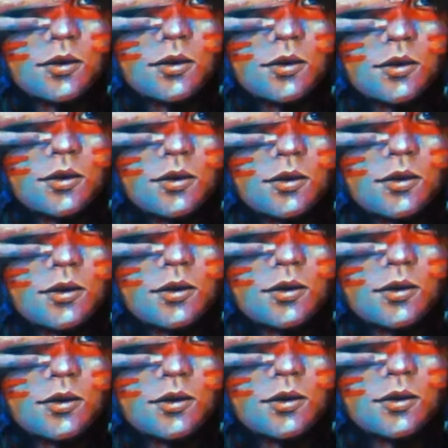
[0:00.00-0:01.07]

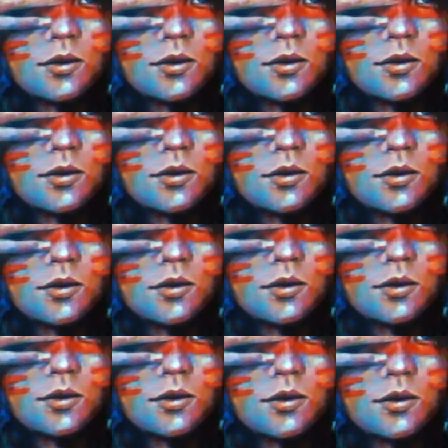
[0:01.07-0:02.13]

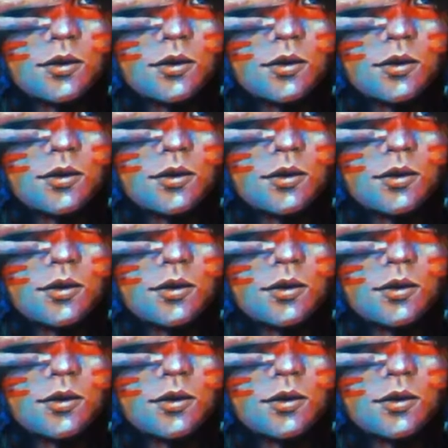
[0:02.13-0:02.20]
(silent)